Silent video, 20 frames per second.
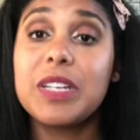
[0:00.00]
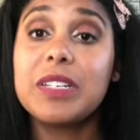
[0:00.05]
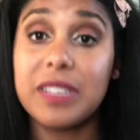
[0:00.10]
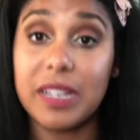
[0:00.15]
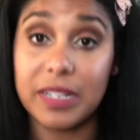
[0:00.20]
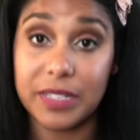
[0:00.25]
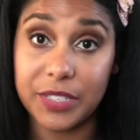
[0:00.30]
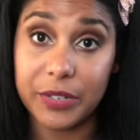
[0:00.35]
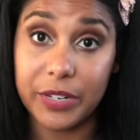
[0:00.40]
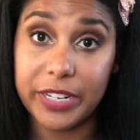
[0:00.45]

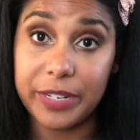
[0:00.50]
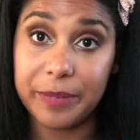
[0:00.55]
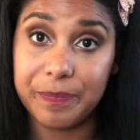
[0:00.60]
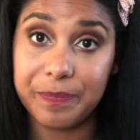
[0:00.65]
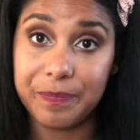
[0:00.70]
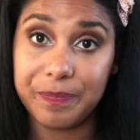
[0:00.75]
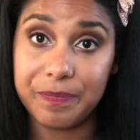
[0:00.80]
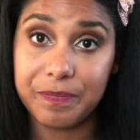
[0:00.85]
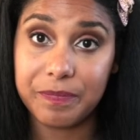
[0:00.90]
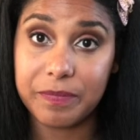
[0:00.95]
Sunscreen.
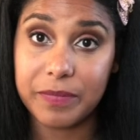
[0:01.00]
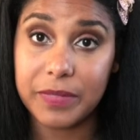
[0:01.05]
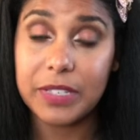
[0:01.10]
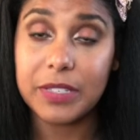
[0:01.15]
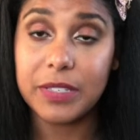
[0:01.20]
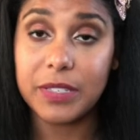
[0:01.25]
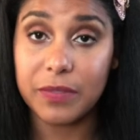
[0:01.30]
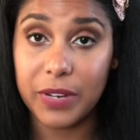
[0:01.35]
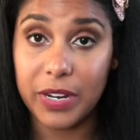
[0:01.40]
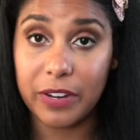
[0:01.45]

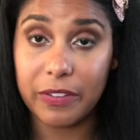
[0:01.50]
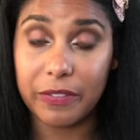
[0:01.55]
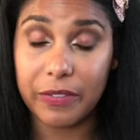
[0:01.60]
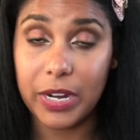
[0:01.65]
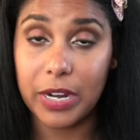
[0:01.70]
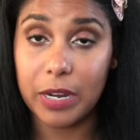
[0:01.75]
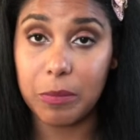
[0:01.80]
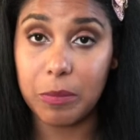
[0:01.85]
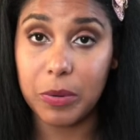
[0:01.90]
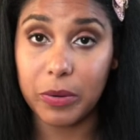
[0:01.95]
It's very,
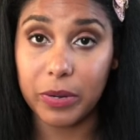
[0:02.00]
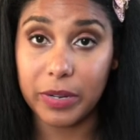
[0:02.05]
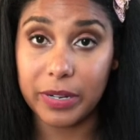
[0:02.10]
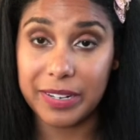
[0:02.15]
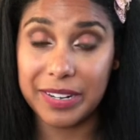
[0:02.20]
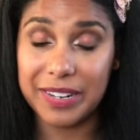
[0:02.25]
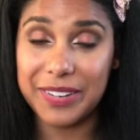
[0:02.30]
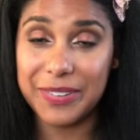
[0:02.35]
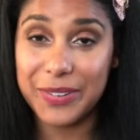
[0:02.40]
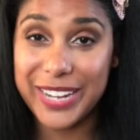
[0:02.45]
very
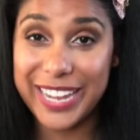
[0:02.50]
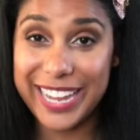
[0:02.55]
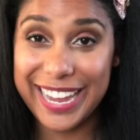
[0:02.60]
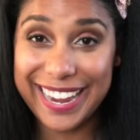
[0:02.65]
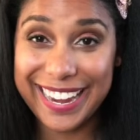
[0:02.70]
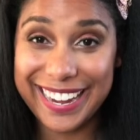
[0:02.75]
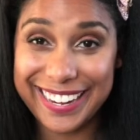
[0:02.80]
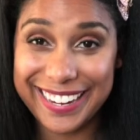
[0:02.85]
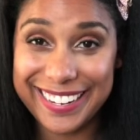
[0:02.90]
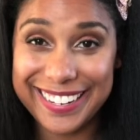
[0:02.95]
important,
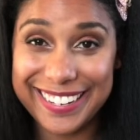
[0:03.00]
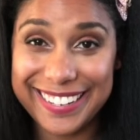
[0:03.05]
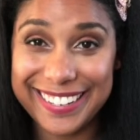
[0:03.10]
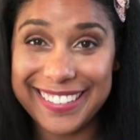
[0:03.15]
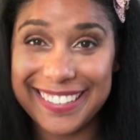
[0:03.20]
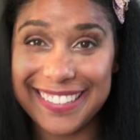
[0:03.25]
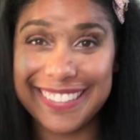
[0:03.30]
okay?